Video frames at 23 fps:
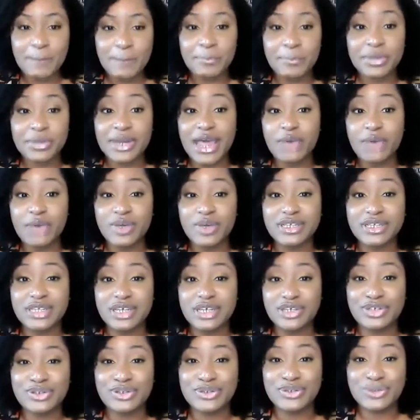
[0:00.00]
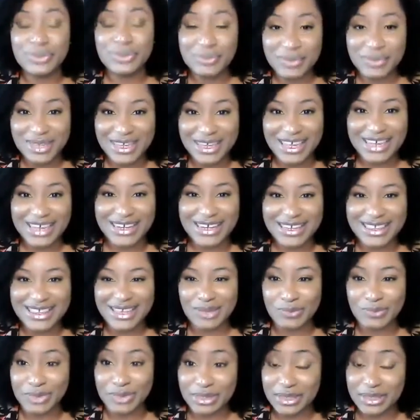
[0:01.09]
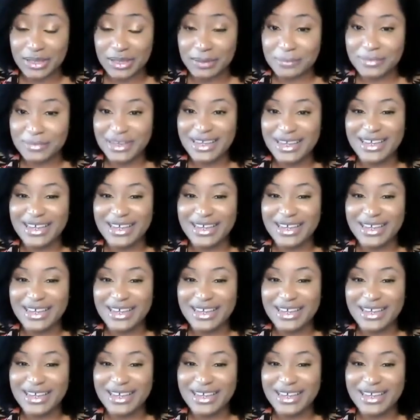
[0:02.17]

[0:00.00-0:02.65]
but I wasn't doing anything with them.